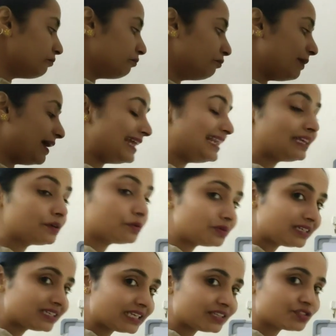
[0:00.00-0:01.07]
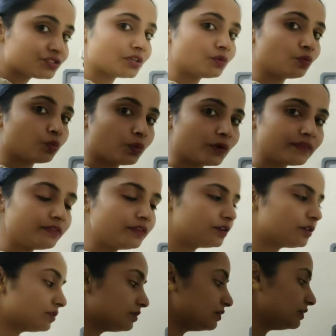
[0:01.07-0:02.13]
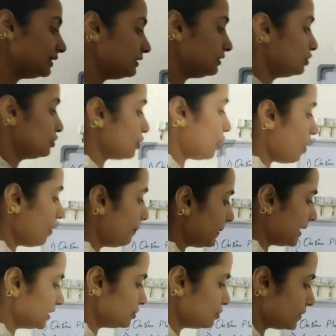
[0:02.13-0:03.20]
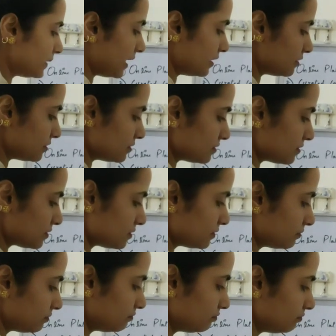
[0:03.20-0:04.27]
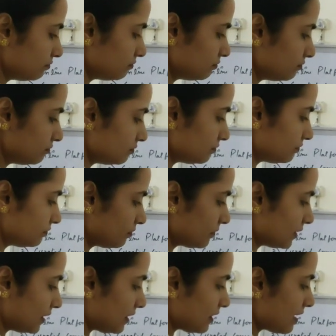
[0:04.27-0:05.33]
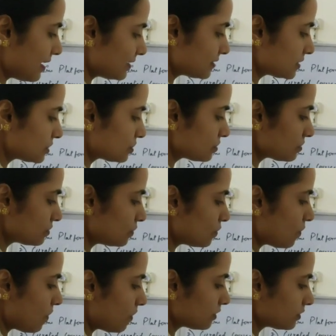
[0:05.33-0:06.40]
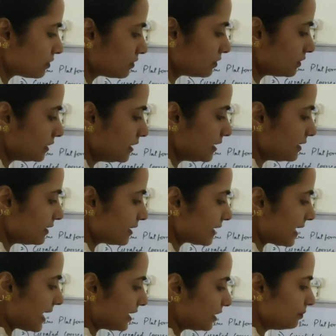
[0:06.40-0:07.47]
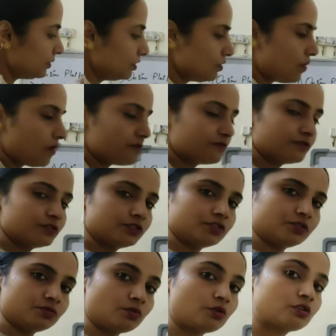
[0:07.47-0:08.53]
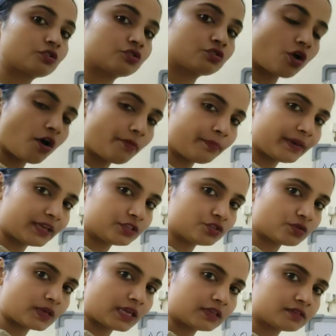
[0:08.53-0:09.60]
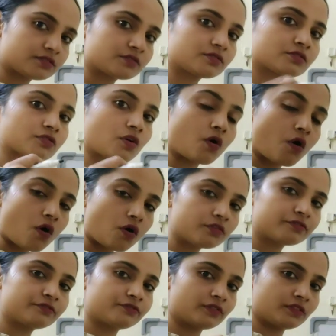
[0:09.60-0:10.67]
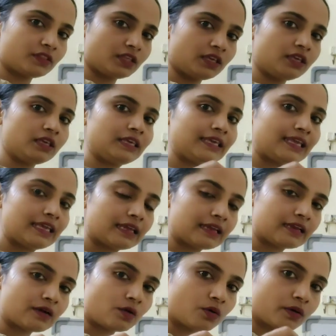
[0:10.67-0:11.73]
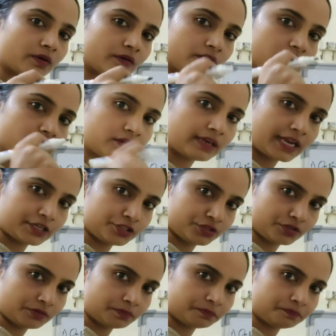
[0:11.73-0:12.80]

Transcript: Bilingual teaching with the top educators. That's what the Unacademy offers you. Top educators of the nation.